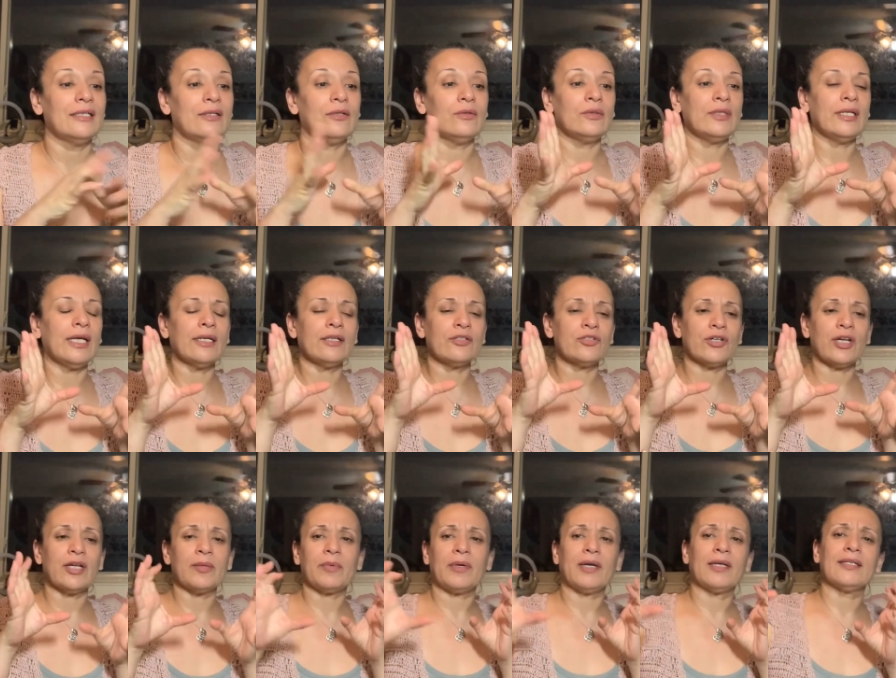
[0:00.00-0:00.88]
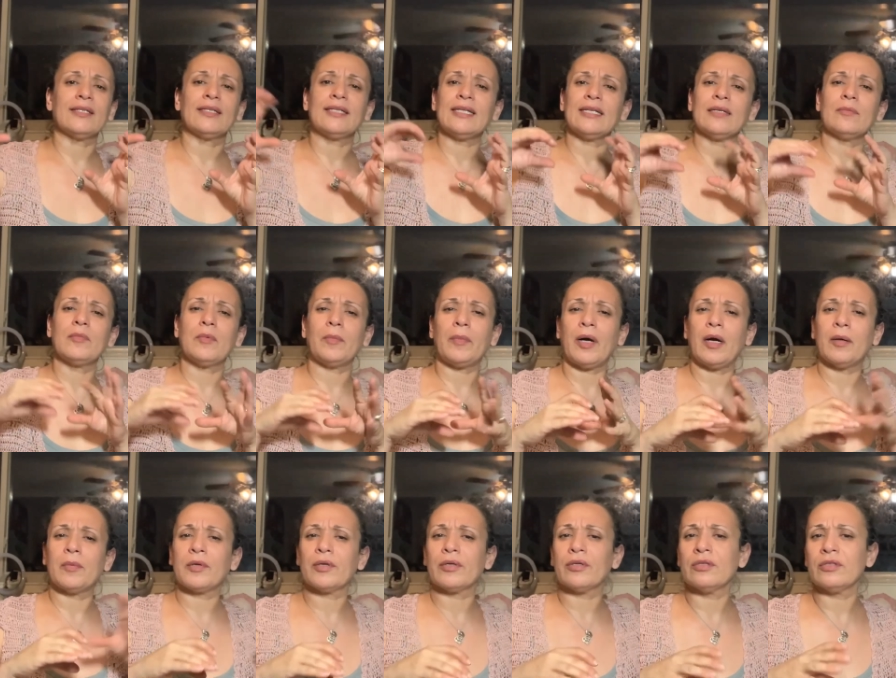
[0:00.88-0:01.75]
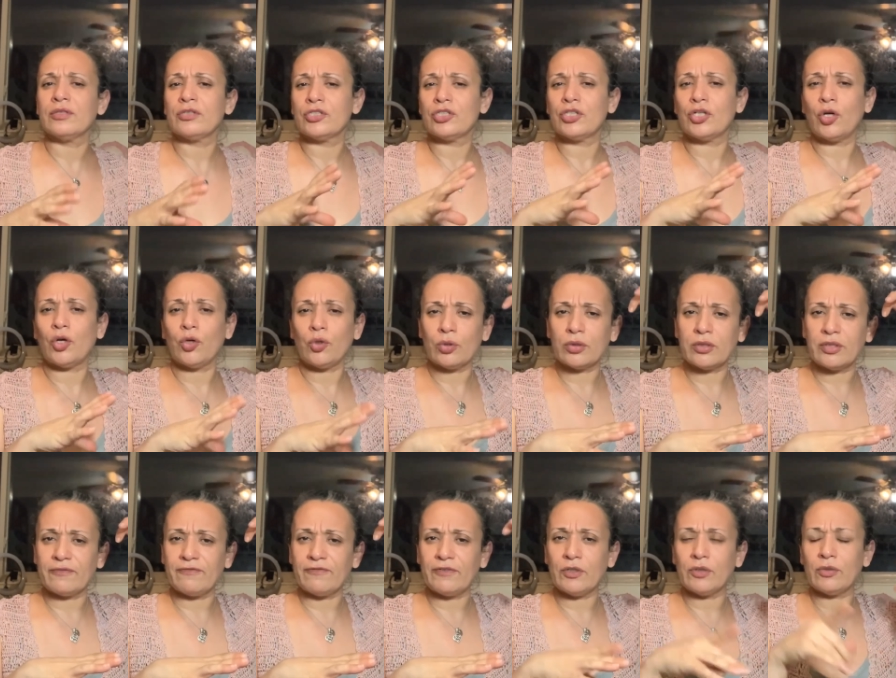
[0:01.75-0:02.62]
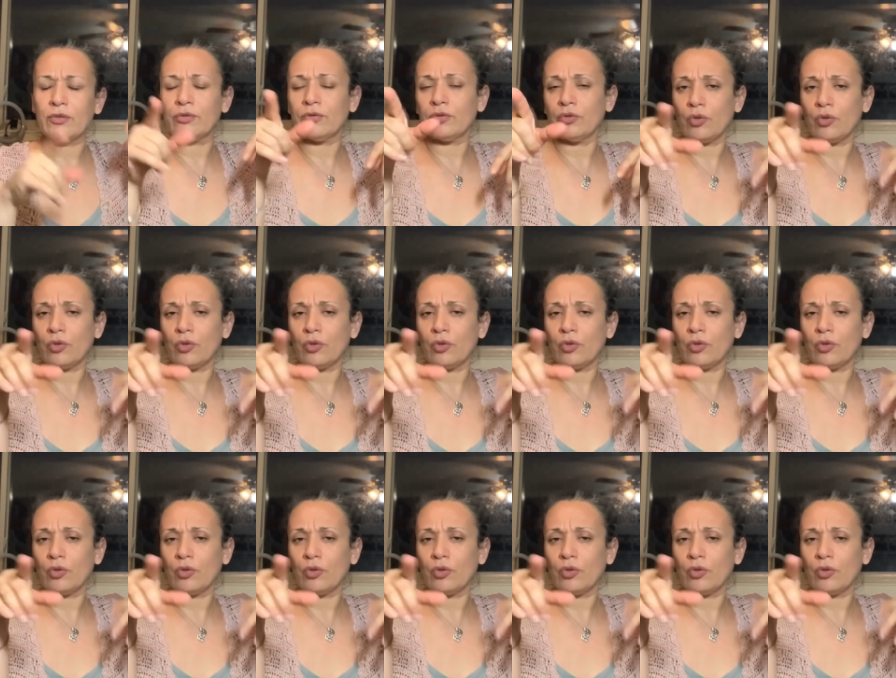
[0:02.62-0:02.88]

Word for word: Not a tripod, a thingamabobber to hold the phone